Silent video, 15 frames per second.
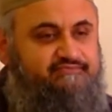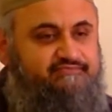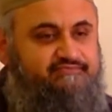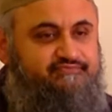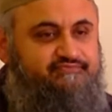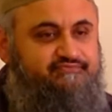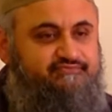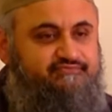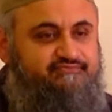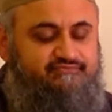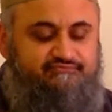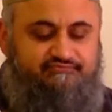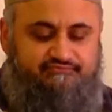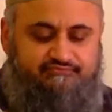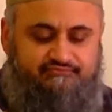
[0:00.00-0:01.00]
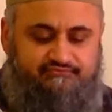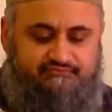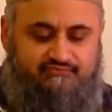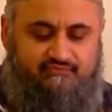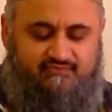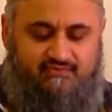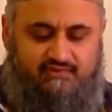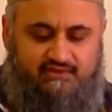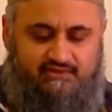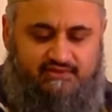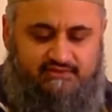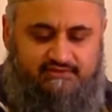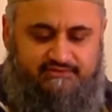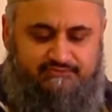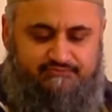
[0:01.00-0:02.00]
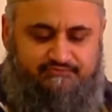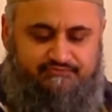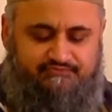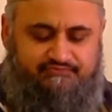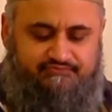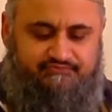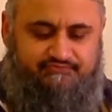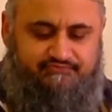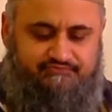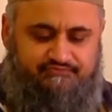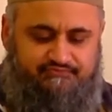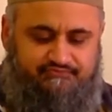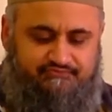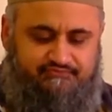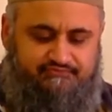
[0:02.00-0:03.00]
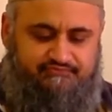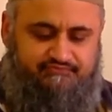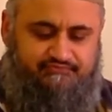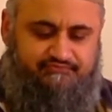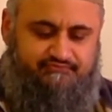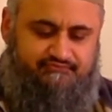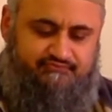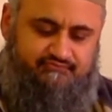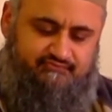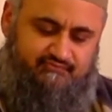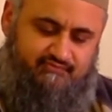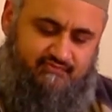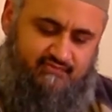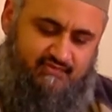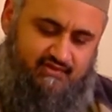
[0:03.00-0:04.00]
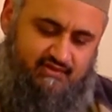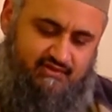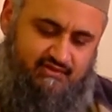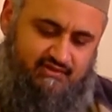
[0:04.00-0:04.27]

(silence)